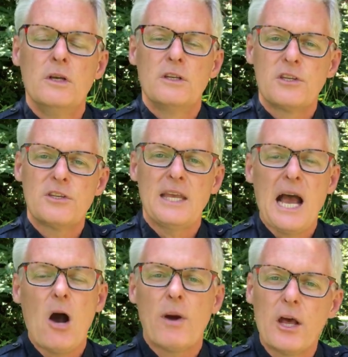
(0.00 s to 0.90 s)
to see
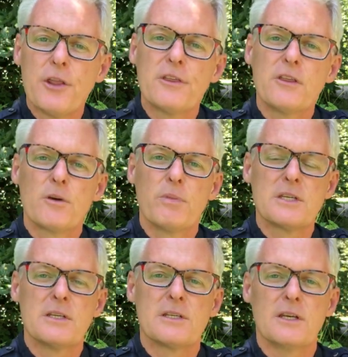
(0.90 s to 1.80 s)
how healthy their
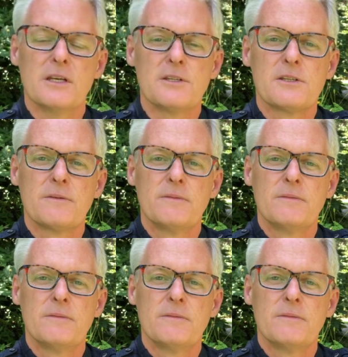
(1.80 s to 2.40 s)
business is.